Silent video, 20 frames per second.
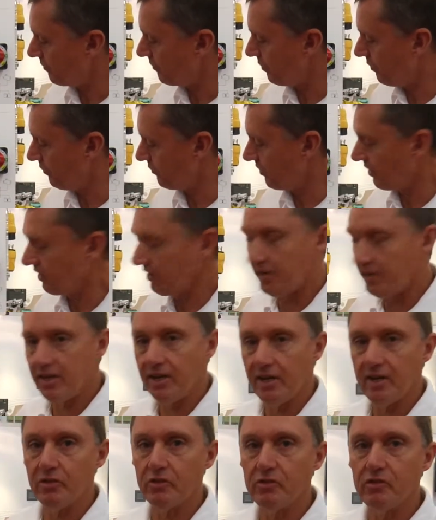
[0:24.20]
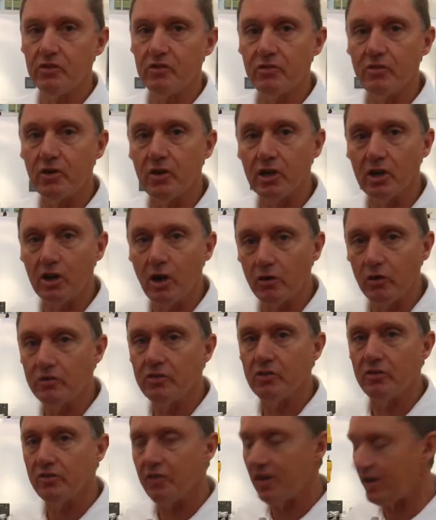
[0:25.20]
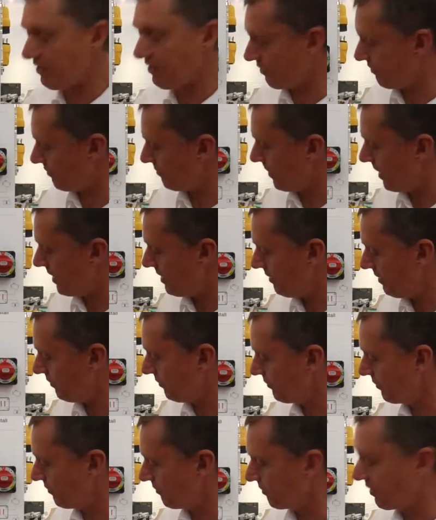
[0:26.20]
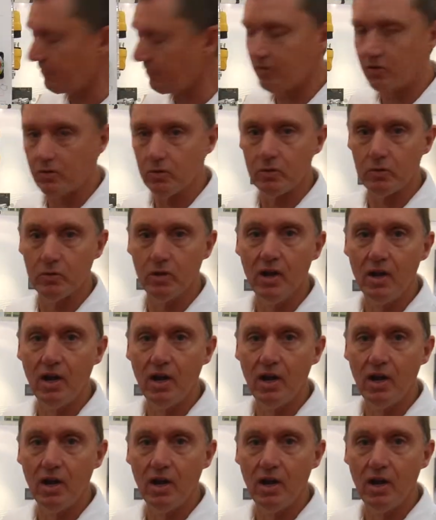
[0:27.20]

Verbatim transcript: fuse sitting here. This is a very cost-effective means of giving you